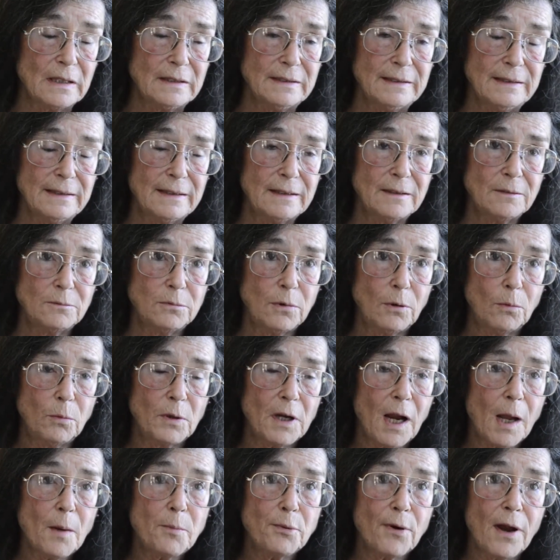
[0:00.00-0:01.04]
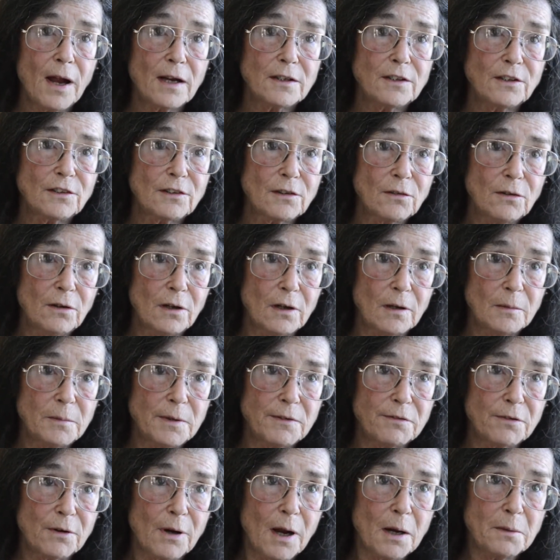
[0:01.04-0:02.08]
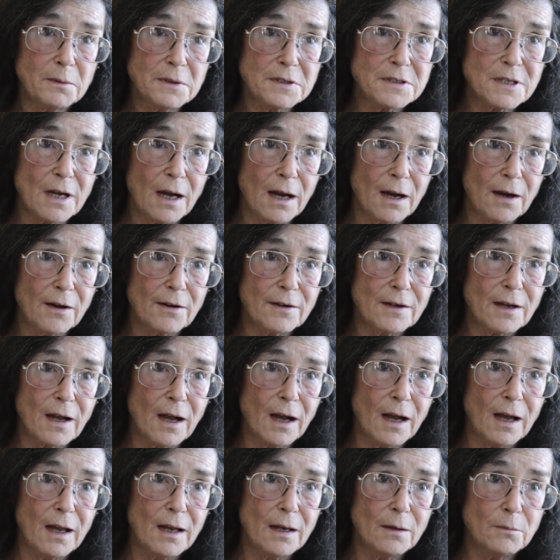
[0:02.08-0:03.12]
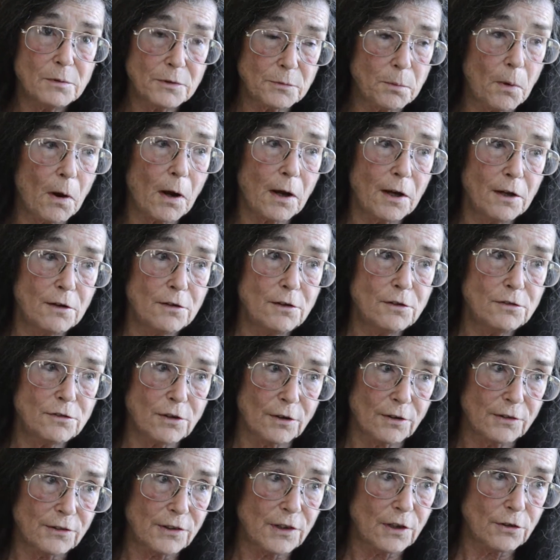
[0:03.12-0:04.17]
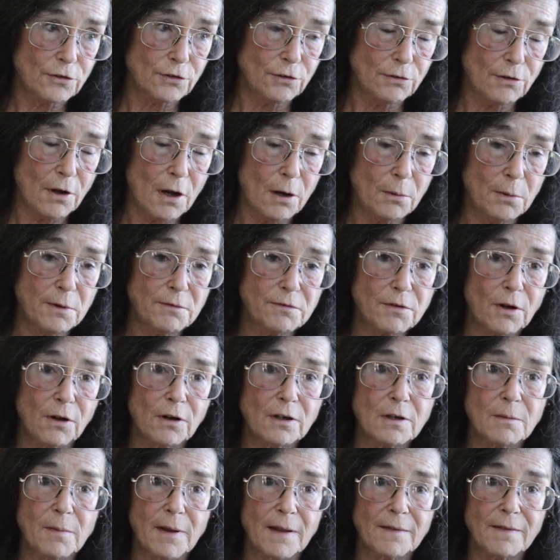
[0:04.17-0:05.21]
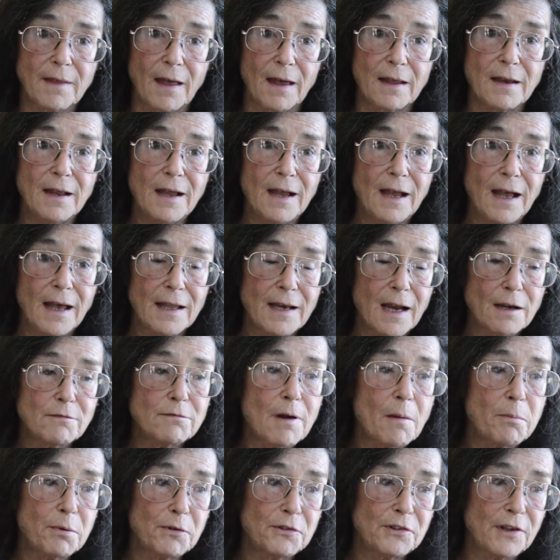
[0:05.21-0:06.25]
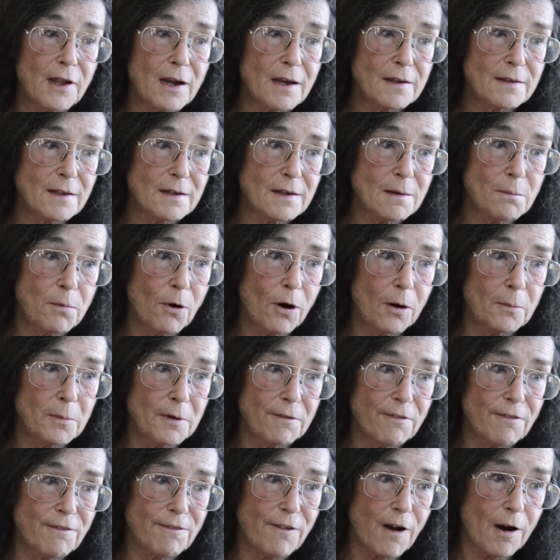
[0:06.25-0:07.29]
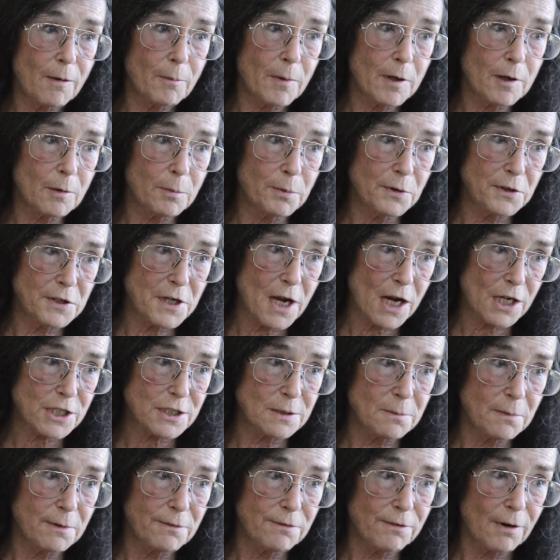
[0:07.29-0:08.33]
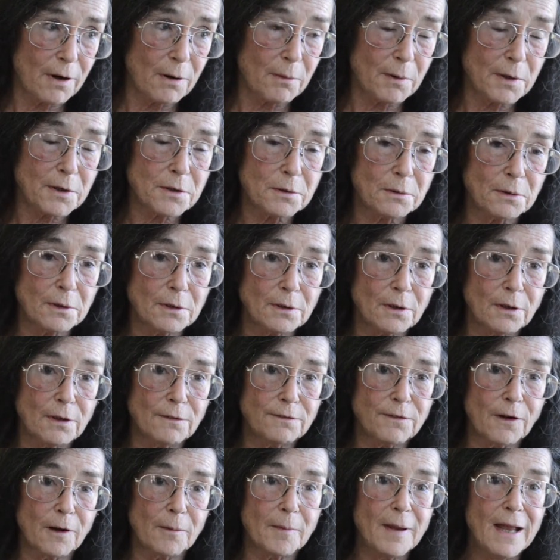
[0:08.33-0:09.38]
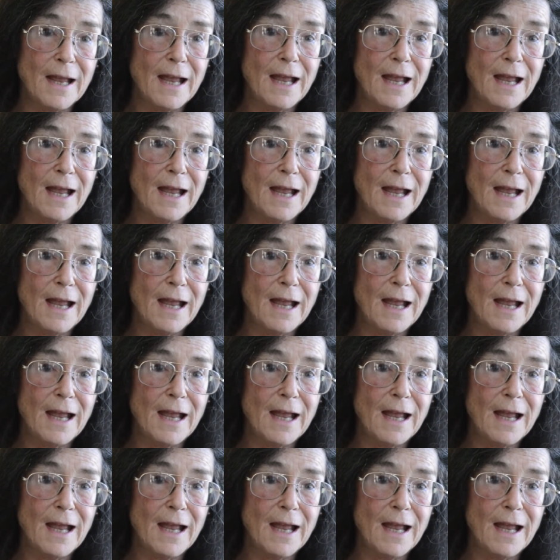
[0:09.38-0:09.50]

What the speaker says: Yeah. Well, when I practiced law before I retired, I was working in New Jersey, as you know. We've talked about that. And I represented the Department of Environmental Protection before I went to a law firm.